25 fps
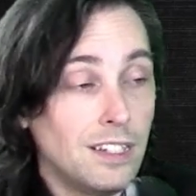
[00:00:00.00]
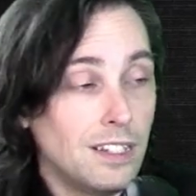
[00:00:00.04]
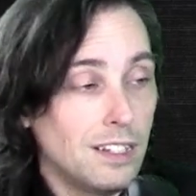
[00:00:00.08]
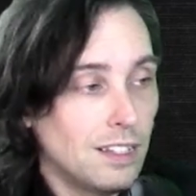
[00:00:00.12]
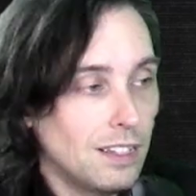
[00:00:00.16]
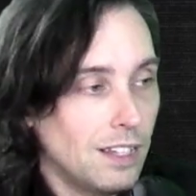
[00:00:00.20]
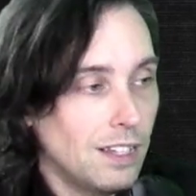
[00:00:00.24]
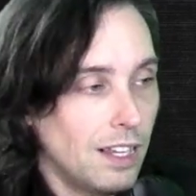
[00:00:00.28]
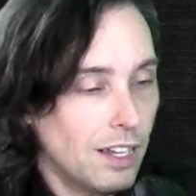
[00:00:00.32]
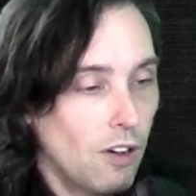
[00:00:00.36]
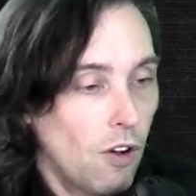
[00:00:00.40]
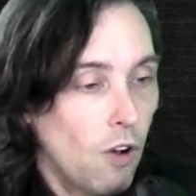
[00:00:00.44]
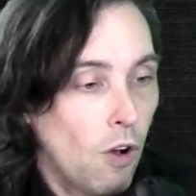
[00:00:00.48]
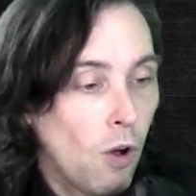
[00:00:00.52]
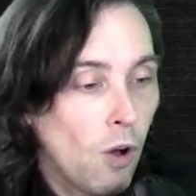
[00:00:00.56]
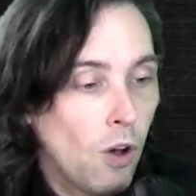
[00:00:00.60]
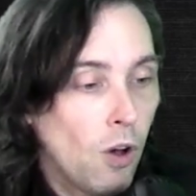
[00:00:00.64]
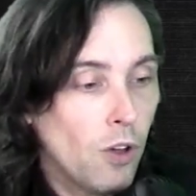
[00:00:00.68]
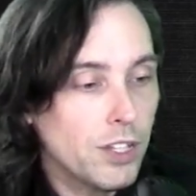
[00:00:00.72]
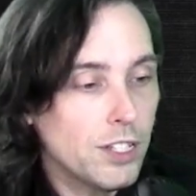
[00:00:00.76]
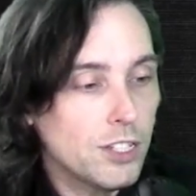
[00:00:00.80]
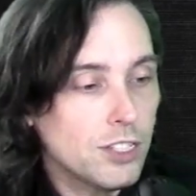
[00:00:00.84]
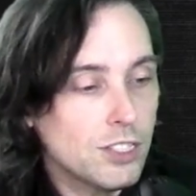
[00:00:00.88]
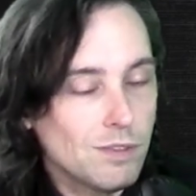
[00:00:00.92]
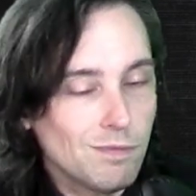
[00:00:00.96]
Like all
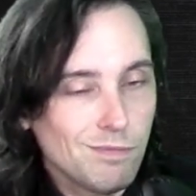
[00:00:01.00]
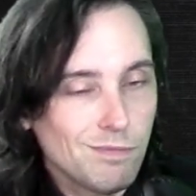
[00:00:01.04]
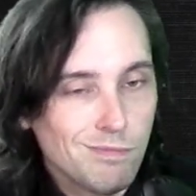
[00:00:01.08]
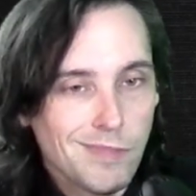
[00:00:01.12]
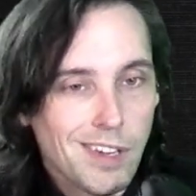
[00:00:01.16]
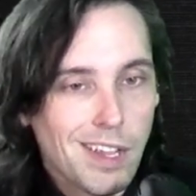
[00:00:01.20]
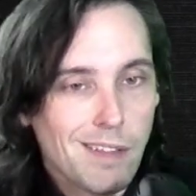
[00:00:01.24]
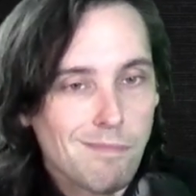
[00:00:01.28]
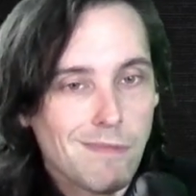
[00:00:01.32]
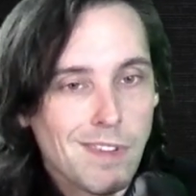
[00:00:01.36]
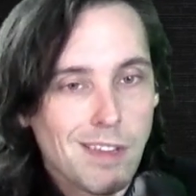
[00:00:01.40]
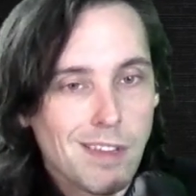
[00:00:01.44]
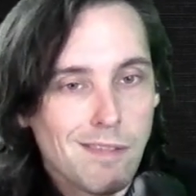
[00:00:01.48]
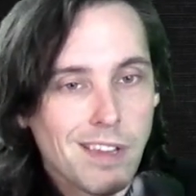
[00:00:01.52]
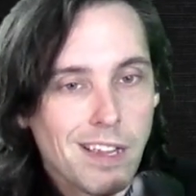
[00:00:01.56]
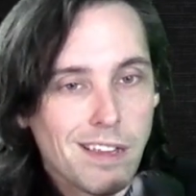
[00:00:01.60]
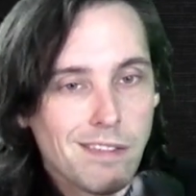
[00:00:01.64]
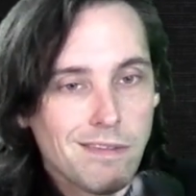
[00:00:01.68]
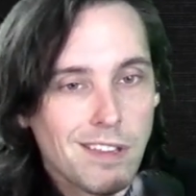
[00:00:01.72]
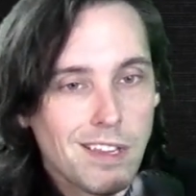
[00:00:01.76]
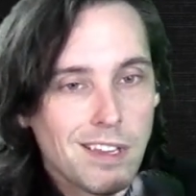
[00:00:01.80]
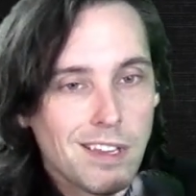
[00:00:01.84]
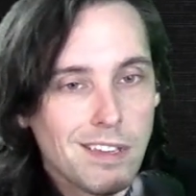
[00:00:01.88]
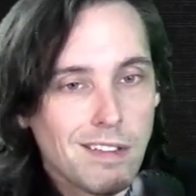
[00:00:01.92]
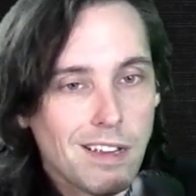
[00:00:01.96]
this,
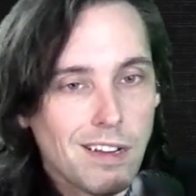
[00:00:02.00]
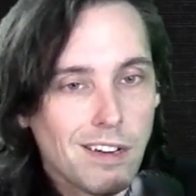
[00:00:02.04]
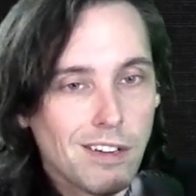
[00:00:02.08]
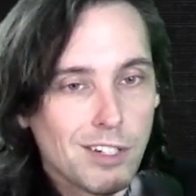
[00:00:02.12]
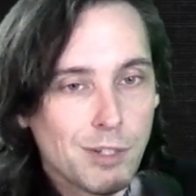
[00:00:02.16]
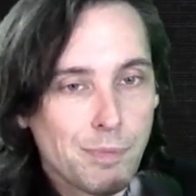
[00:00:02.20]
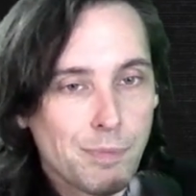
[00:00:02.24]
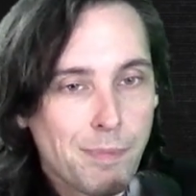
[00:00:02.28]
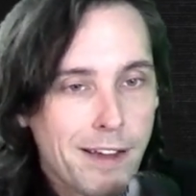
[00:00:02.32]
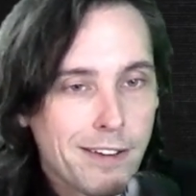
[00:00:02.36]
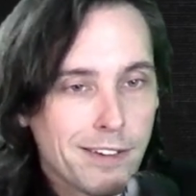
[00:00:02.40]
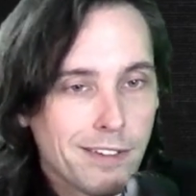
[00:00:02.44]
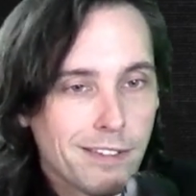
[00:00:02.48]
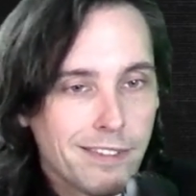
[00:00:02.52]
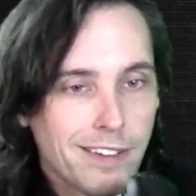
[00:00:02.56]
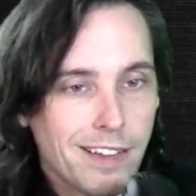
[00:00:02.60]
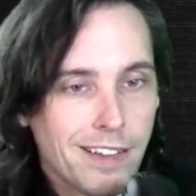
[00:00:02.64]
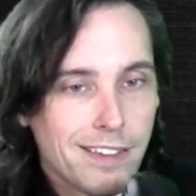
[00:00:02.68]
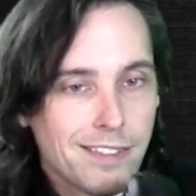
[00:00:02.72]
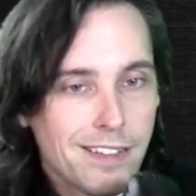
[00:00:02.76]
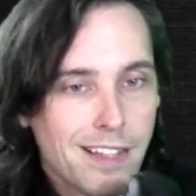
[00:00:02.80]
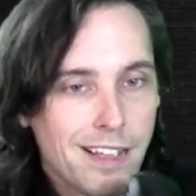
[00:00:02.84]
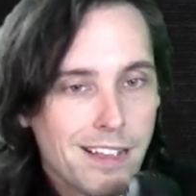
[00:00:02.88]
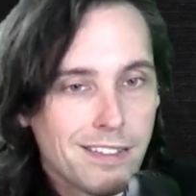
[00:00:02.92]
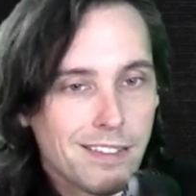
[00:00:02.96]
your special does
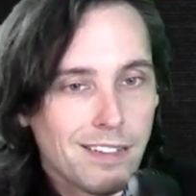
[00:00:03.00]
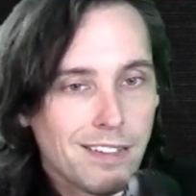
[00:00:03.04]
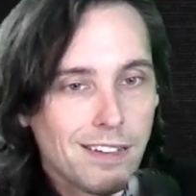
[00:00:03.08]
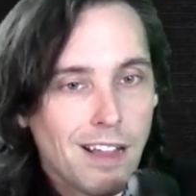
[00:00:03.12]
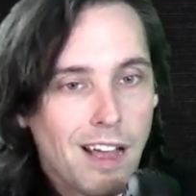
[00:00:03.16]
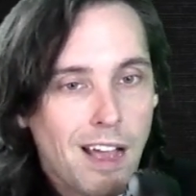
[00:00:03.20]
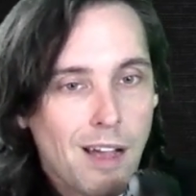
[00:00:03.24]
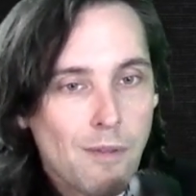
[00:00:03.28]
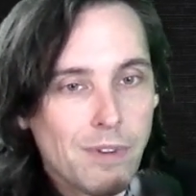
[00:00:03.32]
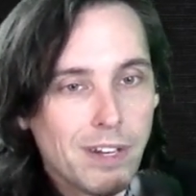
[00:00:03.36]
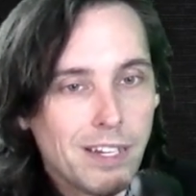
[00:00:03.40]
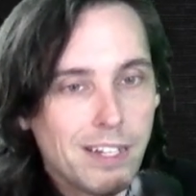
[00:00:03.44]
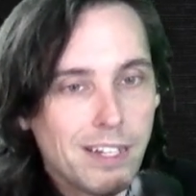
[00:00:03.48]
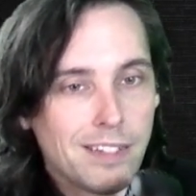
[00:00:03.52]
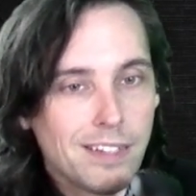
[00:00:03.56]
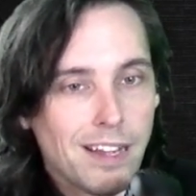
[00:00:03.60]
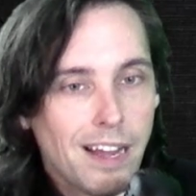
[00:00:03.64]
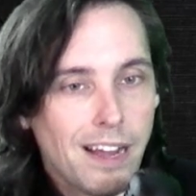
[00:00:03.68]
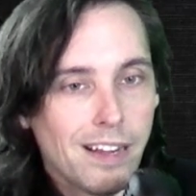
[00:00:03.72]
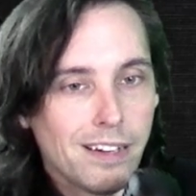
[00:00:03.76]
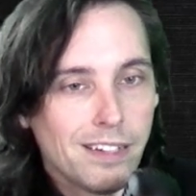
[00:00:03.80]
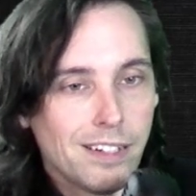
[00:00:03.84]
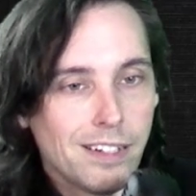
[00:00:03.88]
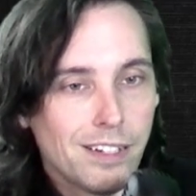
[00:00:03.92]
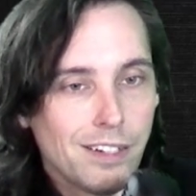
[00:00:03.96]
this and now we
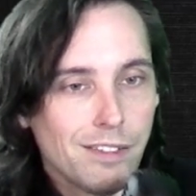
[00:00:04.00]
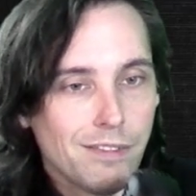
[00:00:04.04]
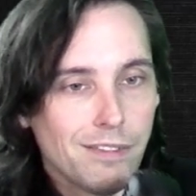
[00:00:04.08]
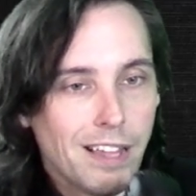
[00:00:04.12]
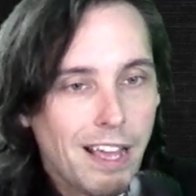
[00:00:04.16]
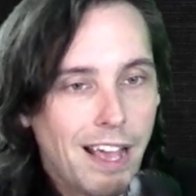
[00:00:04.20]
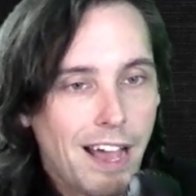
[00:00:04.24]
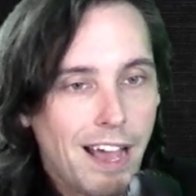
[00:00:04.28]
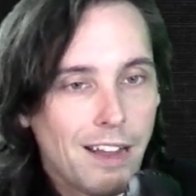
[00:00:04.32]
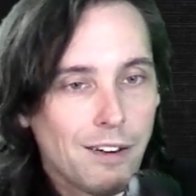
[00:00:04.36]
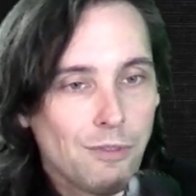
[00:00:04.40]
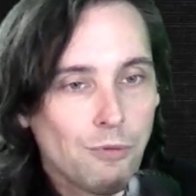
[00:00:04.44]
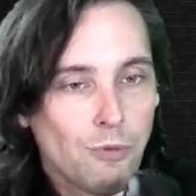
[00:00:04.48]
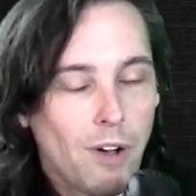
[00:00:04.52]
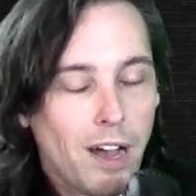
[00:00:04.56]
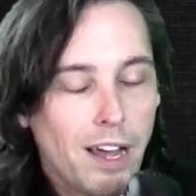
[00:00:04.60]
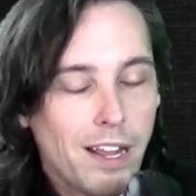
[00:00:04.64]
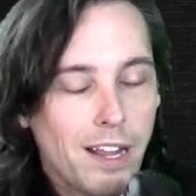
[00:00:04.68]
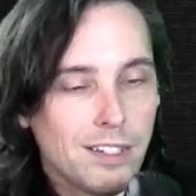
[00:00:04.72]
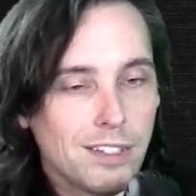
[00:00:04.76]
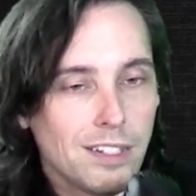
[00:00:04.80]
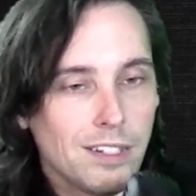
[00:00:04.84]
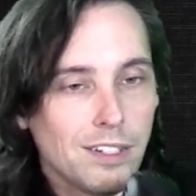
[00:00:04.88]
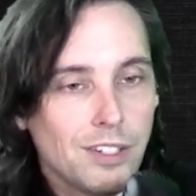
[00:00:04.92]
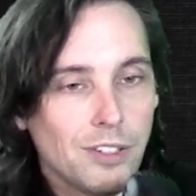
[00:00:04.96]
designed to do that. And why
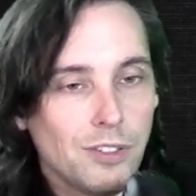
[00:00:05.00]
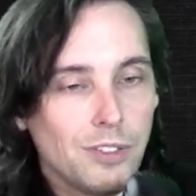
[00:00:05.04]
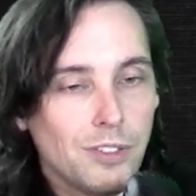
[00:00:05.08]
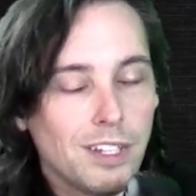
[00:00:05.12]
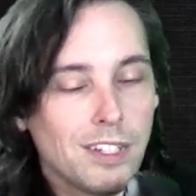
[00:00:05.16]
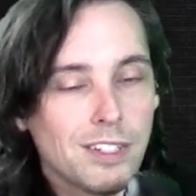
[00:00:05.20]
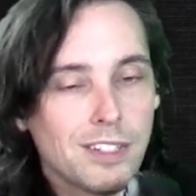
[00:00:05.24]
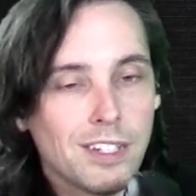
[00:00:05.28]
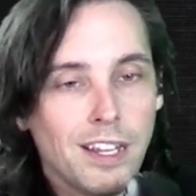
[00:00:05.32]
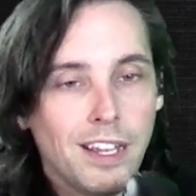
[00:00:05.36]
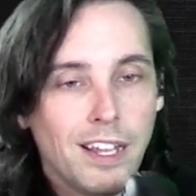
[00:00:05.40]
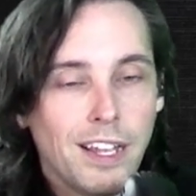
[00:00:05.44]
does it do this?